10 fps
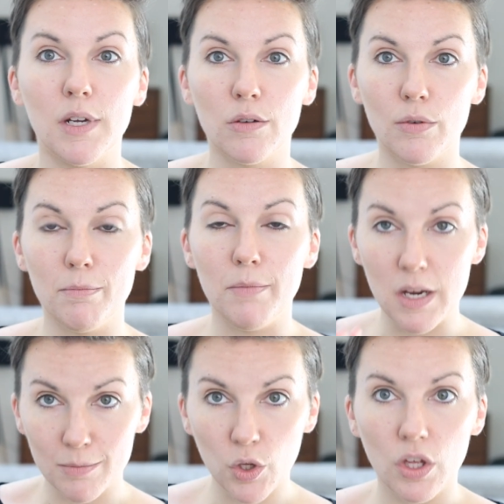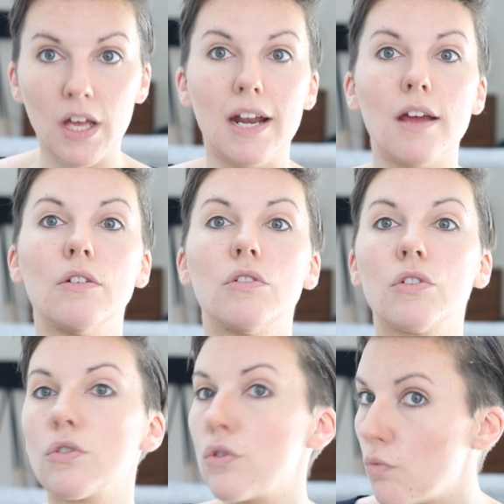min minimal and I
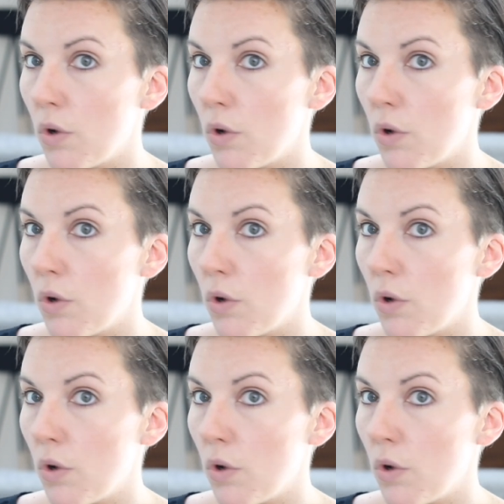just